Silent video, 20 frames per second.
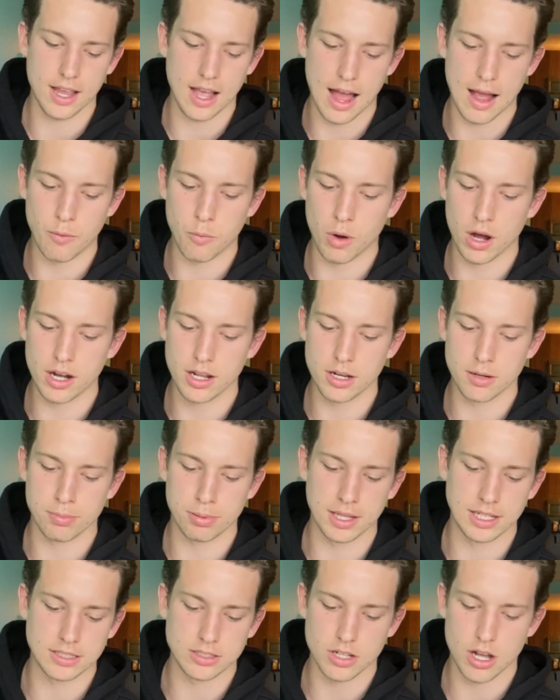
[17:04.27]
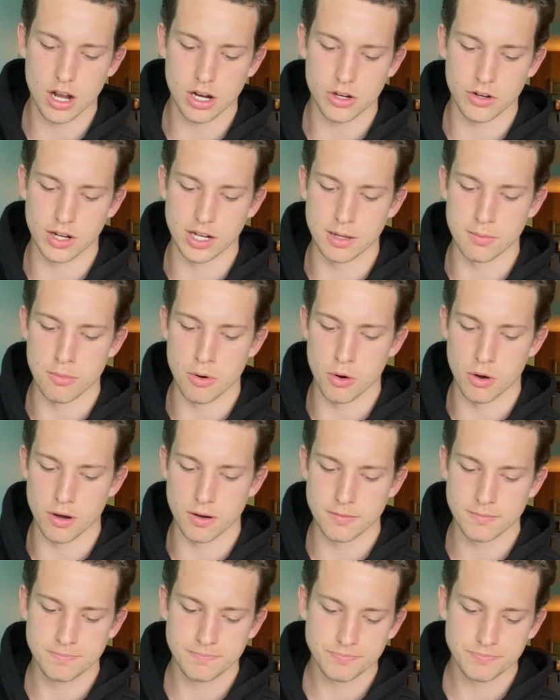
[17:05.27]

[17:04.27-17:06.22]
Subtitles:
I wanted to play soccer anymore.